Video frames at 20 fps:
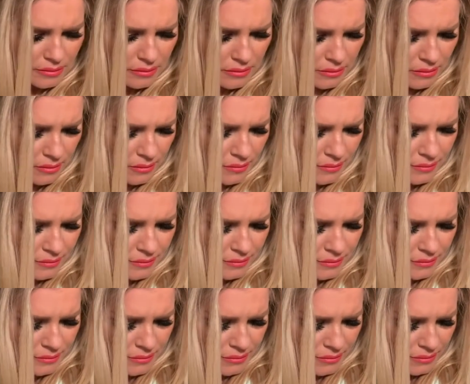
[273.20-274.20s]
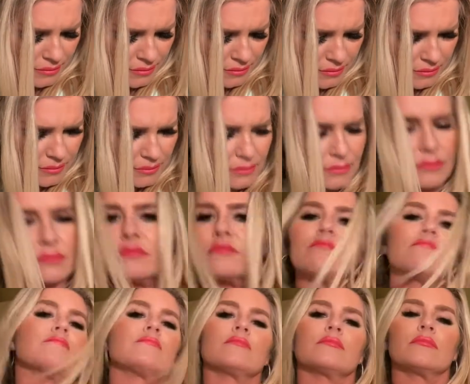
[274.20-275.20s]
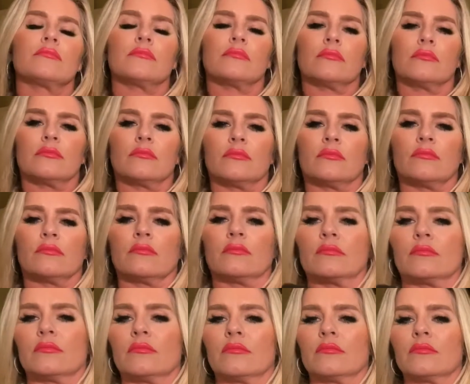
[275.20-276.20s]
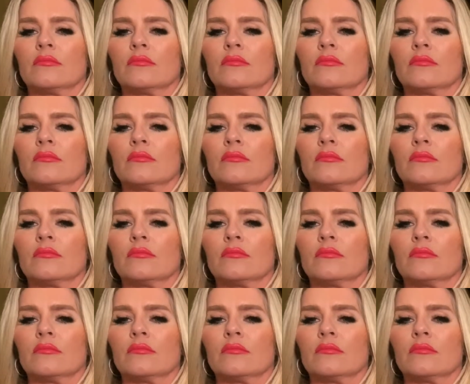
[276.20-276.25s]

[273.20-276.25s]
Nothing is said.